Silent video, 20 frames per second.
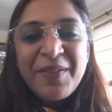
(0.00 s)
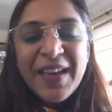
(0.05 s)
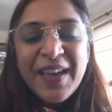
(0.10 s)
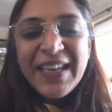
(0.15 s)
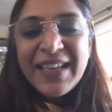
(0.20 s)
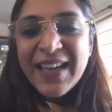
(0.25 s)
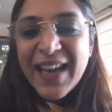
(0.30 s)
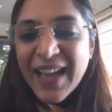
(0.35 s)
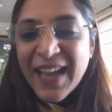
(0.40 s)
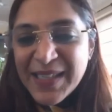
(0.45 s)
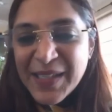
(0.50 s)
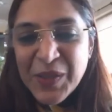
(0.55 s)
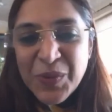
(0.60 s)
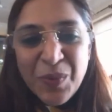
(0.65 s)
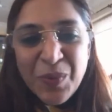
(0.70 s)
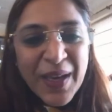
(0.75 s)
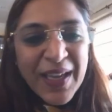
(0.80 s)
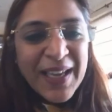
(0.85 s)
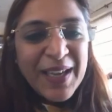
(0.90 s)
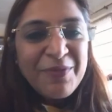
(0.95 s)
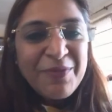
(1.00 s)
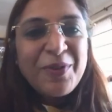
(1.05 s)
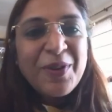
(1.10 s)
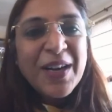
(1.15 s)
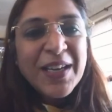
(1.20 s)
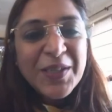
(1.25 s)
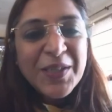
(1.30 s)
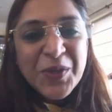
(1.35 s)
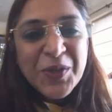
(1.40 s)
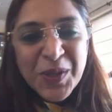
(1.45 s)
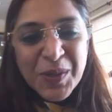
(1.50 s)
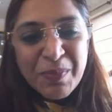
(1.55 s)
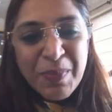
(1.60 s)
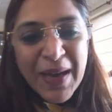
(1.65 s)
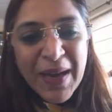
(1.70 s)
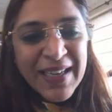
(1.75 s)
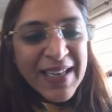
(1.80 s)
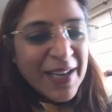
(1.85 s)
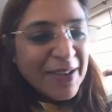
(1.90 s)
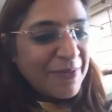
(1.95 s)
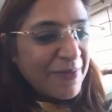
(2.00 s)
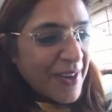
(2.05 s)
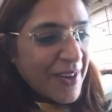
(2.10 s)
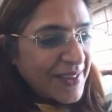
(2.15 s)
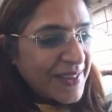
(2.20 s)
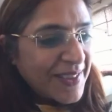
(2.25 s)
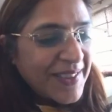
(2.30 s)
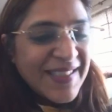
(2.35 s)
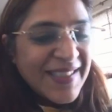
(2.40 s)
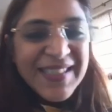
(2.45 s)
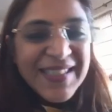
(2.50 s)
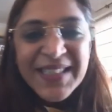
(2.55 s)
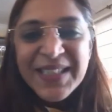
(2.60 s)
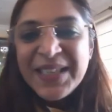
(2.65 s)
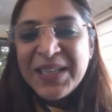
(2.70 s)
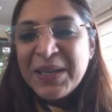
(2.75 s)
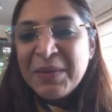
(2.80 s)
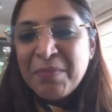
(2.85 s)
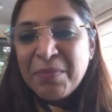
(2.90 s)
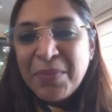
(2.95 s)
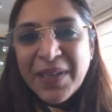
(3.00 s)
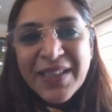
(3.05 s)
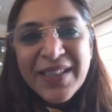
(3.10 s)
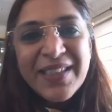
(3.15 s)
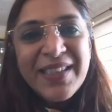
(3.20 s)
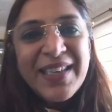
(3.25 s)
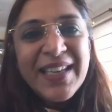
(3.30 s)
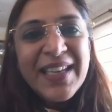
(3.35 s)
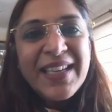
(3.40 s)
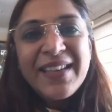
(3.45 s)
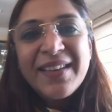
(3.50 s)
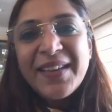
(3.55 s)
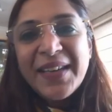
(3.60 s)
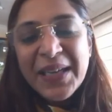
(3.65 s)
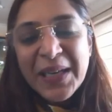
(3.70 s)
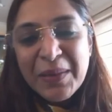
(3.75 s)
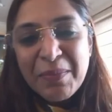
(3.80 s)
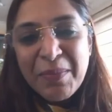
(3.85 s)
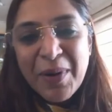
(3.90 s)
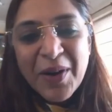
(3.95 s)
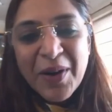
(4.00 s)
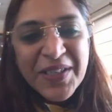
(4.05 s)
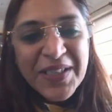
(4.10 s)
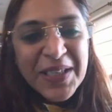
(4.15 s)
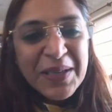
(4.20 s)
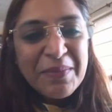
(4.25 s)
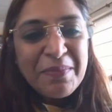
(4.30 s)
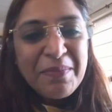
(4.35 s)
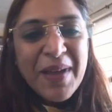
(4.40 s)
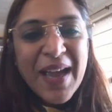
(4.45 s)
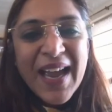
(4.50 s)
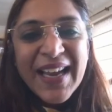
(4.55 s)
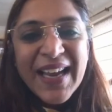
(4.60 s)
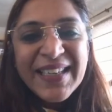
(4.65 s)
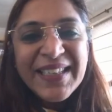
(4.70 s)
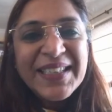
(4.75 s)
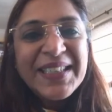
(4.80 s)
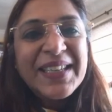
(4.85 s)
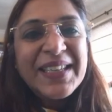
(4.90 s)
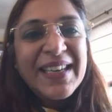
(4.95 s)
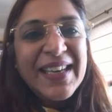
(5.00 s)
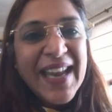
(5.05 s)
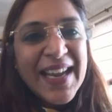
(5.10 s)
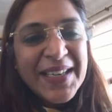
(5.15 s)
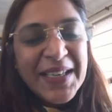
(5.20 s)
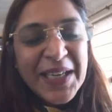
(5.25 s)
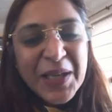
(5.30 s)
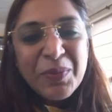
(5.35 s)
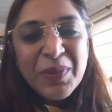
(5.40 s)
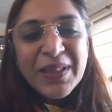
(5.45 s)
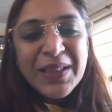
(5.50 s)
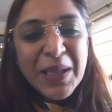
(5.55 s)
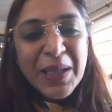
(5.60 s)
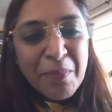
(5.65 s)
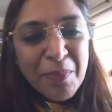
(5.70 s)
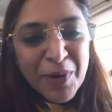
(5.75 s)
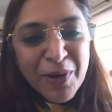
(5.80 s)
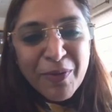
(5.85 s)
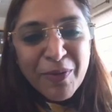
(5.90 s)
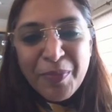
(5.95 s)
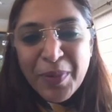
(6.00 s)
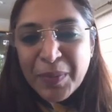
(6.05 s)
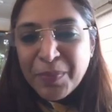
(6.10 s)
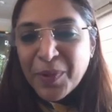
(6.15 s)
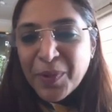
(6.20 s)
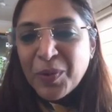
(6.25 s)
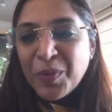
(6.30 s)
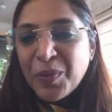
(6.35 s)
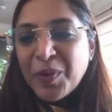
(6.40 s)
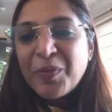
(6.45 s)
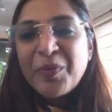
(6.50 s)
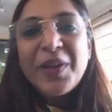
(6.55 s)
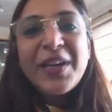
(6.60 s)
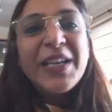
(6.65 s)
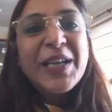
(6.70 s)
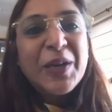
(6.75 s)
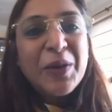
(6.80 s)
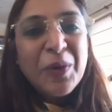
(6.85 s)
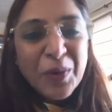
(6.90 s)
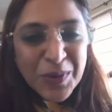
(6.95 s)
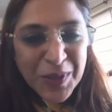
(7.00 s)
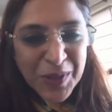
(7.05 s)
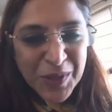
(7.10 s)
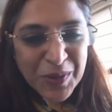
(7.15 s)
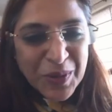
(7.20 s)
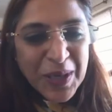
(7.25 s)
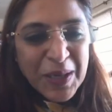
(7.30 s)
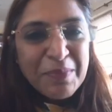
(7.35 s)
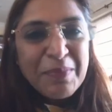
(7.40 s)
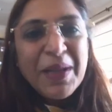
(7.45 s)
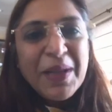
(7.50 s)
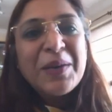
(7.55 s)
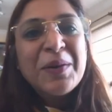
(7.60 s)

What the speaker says: very nice way for us to spend our father's birthday, hearing about him and connecting with number of people who were very close to him